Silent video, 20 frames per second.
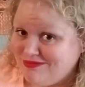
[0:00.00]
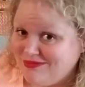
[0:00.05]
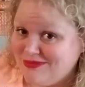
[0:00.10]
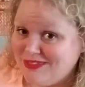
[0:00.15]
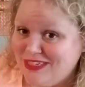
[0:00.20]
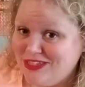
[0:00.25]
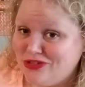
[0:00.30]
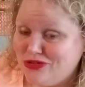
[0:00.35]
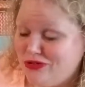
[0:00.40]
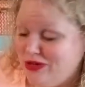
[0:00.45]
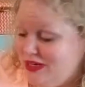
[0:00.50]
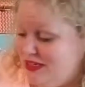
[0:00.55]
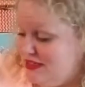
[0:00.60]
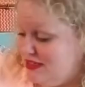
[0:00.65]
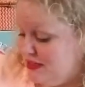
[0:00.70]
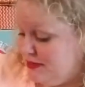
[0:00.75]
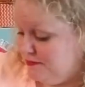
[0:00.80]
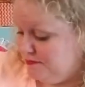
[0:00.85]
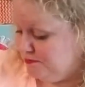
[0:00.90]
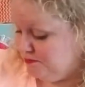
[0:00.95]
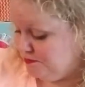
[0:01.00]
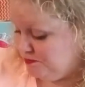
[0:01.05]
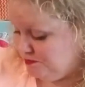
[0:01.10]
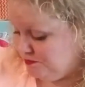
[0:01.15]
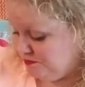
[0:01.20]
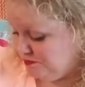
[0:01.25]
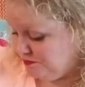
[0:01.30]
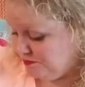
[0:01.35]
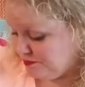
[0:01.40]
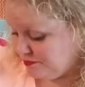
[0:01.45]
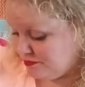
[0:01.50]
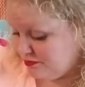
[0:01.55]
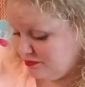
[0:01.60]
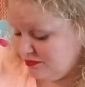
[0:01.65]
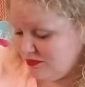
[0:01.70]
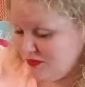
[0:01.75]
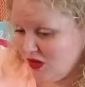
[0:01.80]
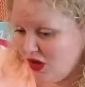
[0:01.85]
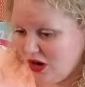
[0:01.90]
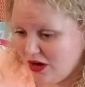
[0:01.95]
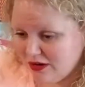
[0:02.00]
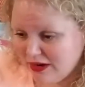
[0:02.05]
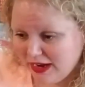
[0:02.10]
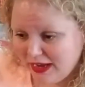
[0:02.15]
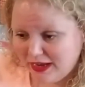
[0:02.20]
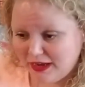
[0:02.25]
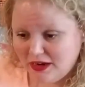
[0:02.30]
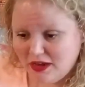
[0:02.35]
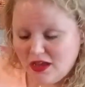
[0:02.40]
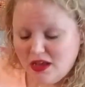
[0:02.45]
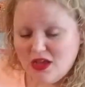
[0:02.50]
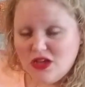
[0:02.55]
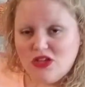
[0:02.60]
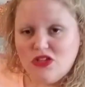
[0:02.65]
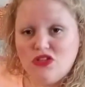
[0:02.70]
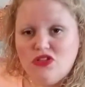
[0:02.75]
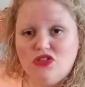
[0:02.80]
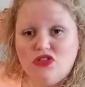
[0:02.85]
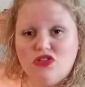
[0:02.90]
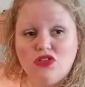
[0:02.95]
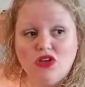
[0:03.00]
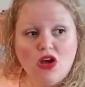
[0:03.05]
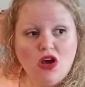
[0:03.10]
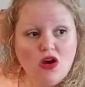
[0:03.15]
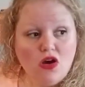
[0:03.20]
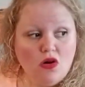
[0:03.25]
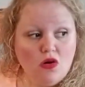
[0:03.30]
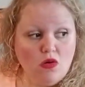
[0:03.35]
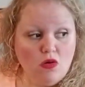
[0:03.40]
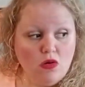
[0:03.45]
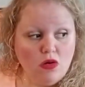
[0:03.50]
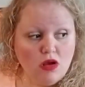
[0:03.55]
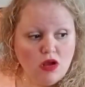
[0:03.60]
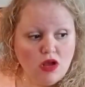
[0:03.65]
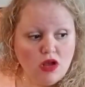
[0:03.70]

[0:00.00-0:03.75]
It's crazy. All right, so